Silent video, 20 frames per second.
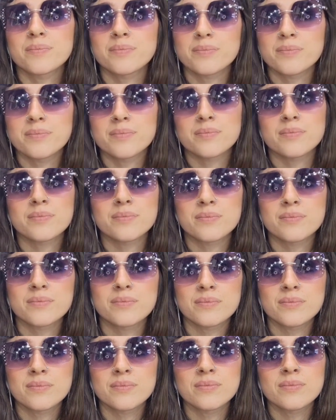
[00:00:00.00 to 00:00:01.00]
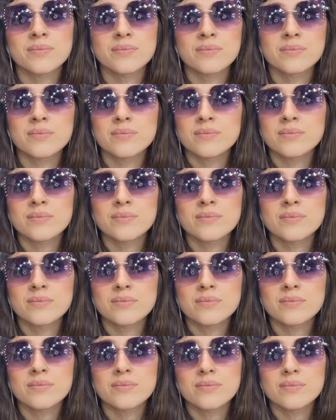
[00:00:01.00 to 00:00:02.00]

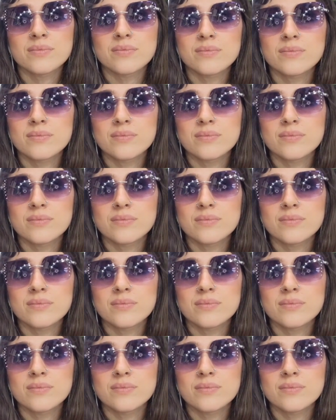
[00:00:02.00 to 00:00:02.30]
(no one is talking)